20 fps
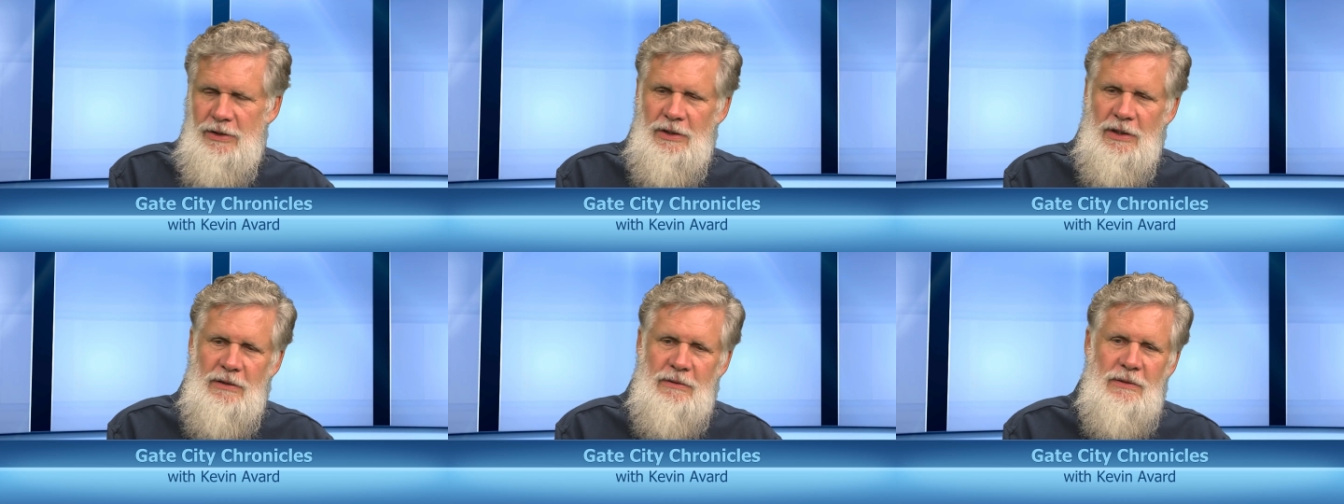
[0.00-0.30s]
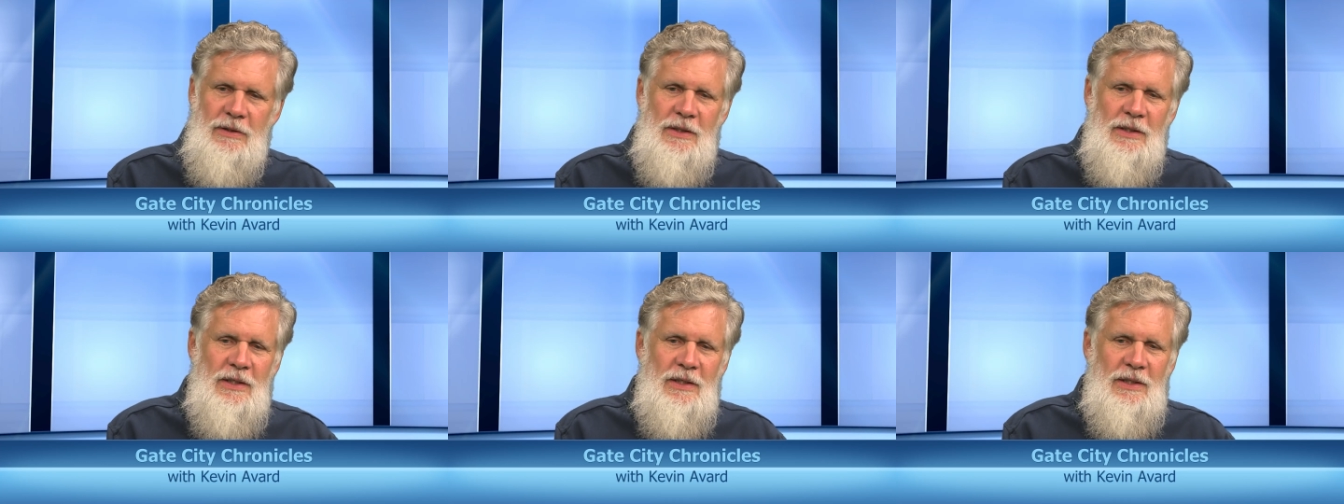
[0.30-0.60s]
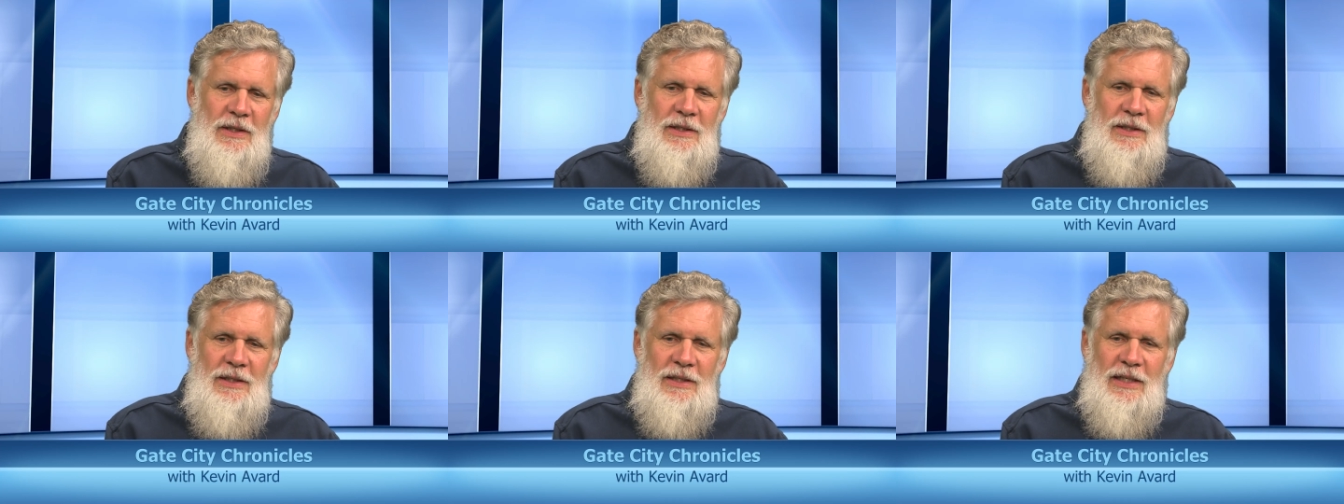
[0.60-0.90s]
So
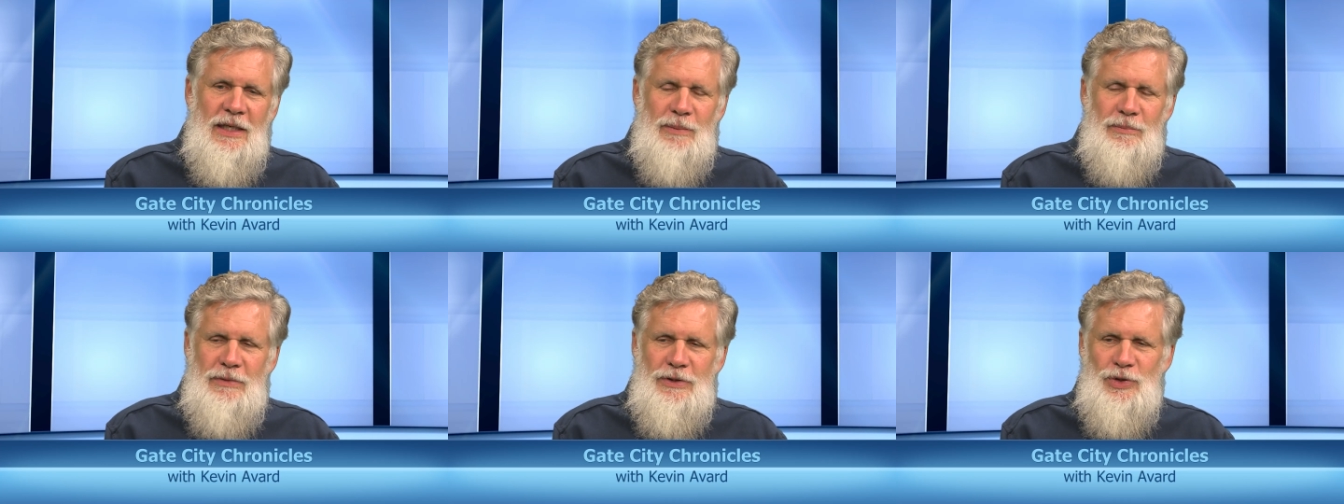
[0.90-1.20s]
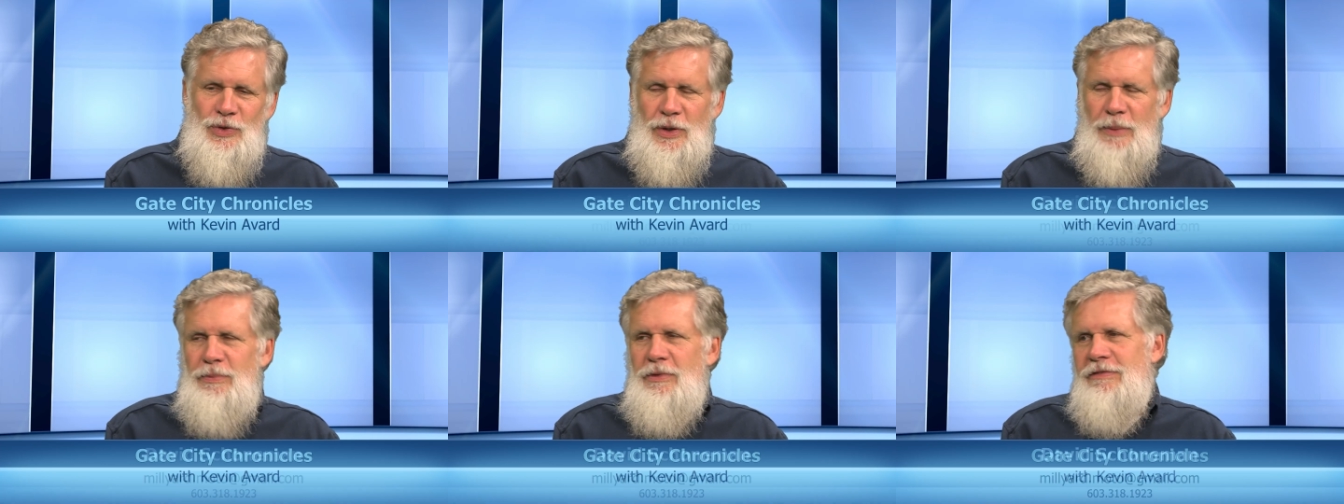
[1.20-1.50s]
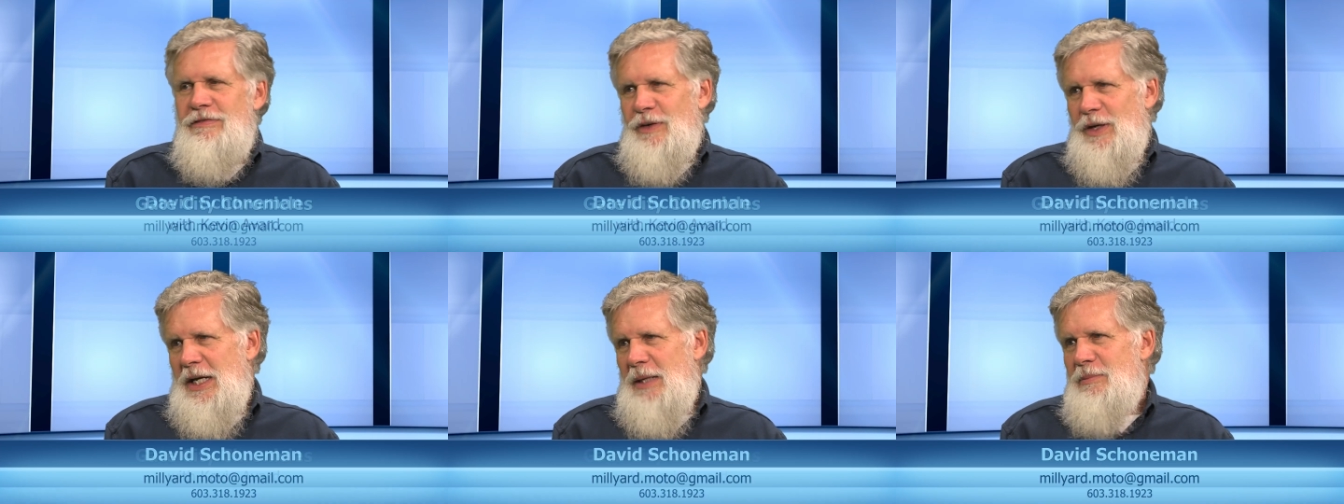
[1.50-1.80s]
stripped
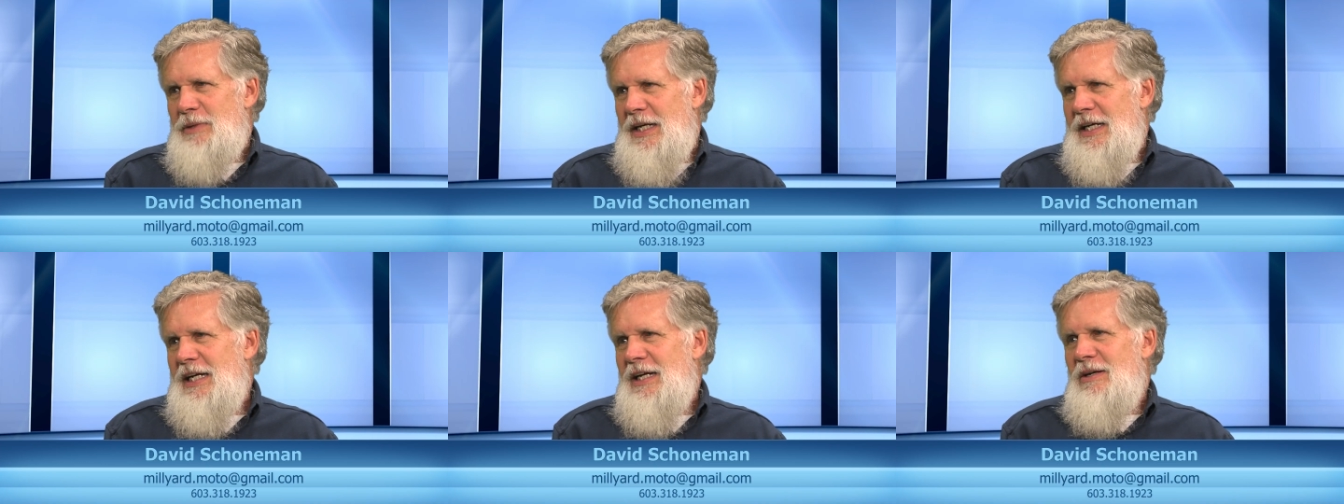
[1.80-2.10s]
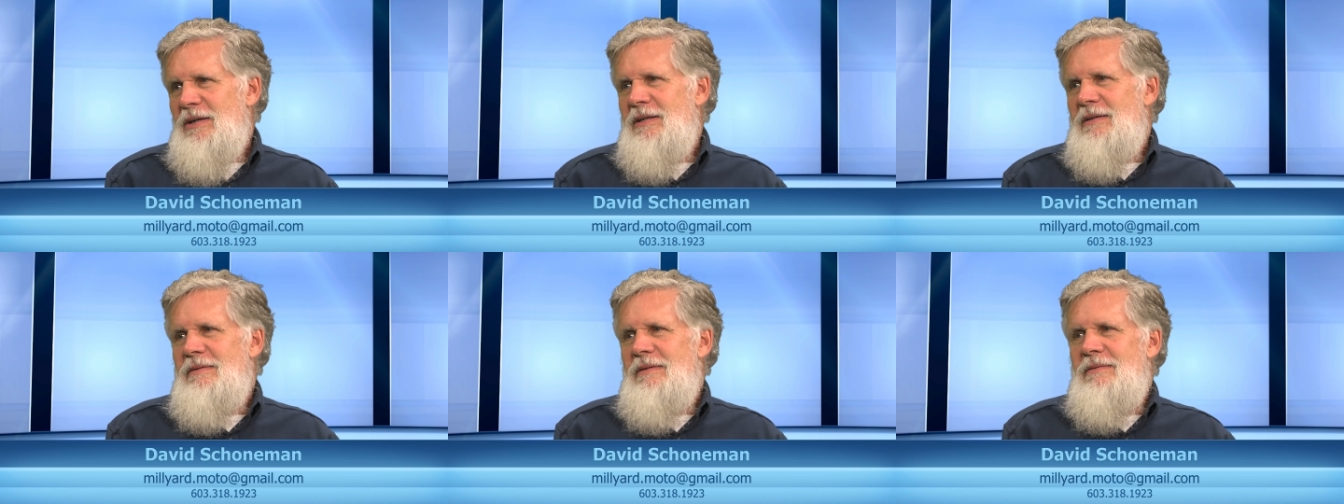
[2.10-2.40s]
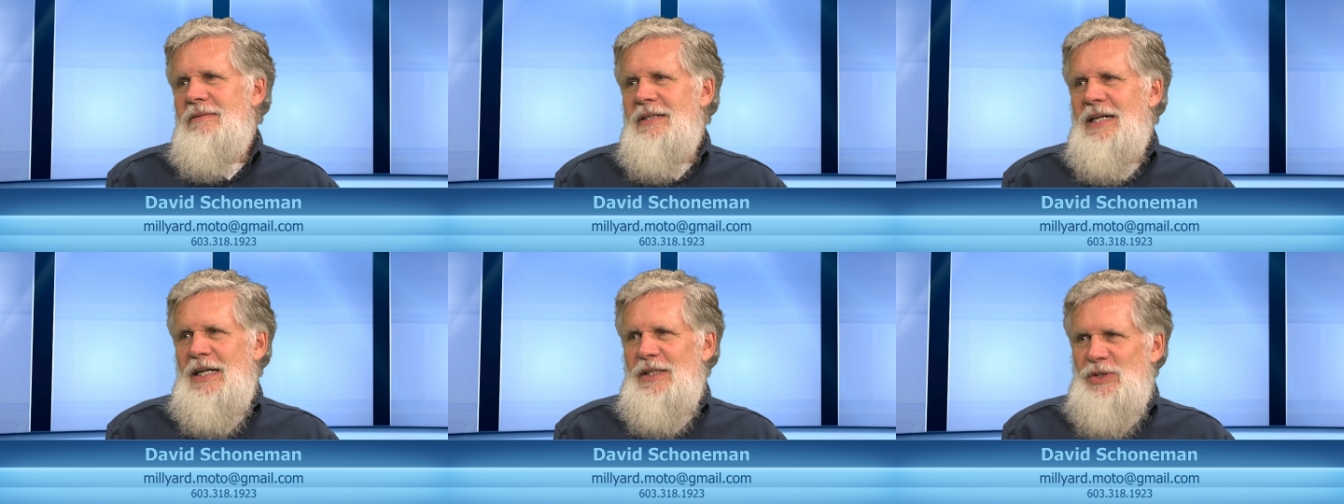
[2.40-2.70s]
the frame down
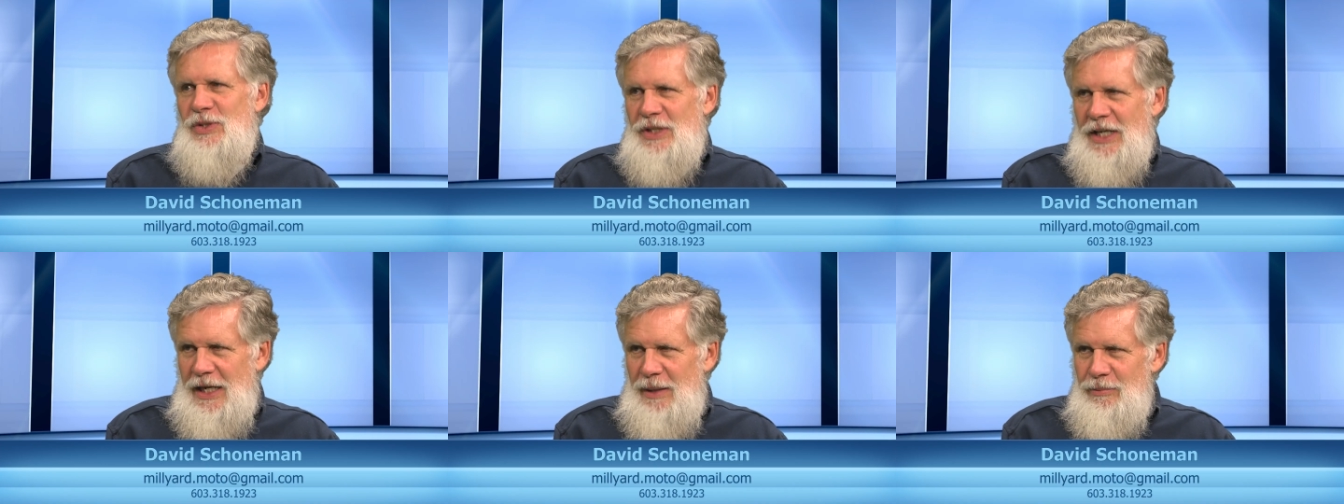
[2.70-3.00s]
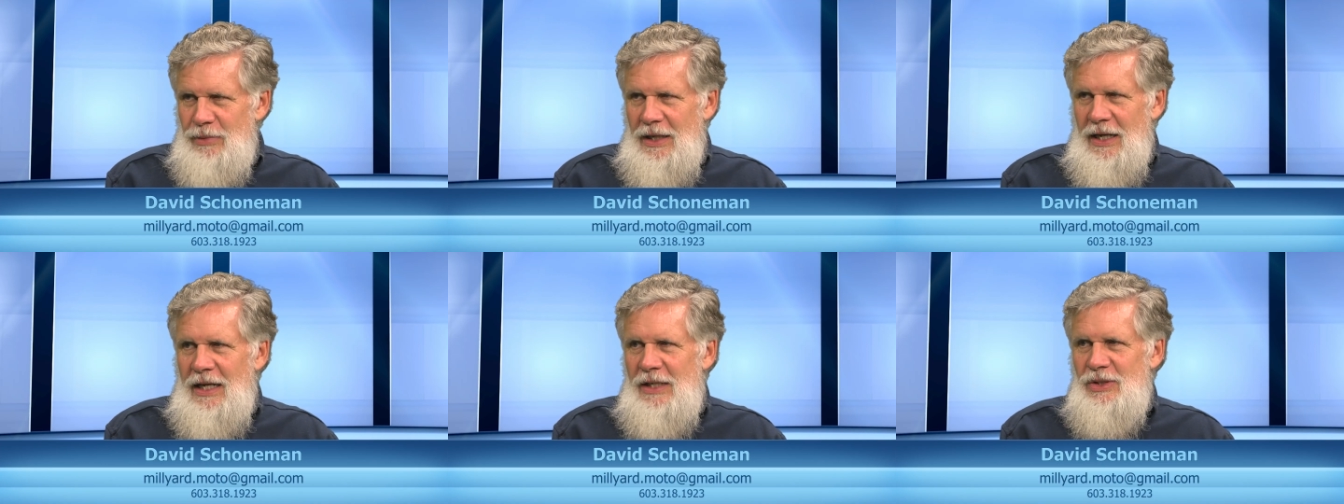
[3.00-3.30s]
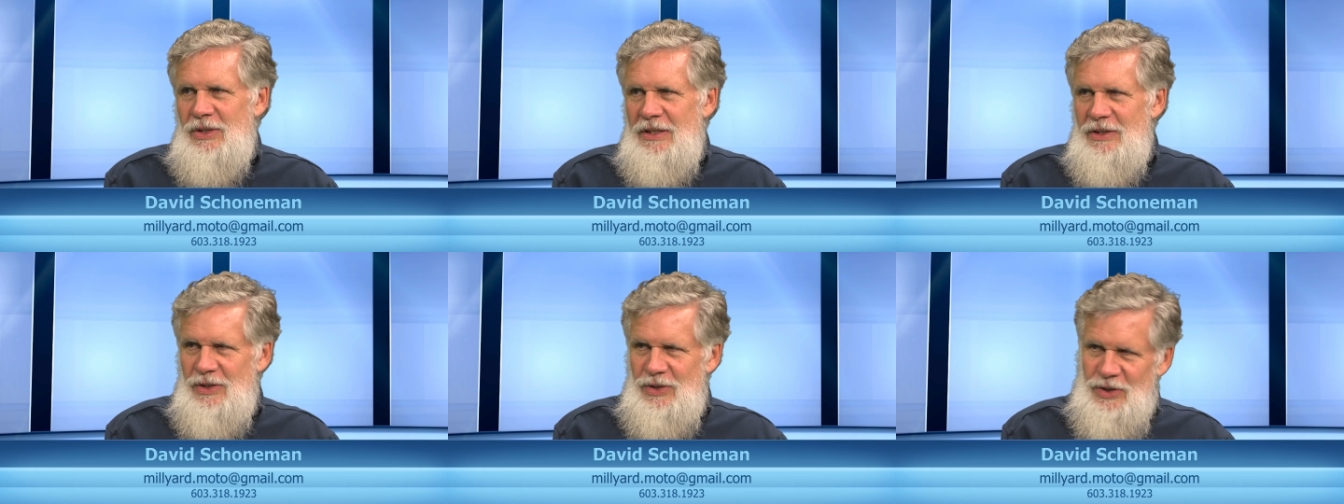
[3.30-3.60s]
and got it
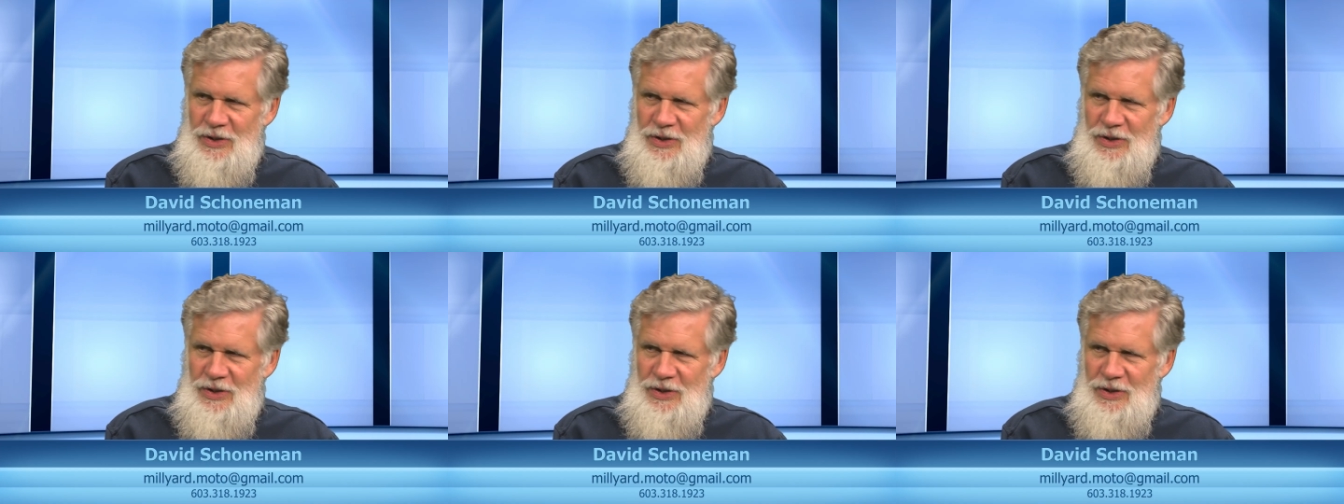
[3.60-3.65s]
sandblasted.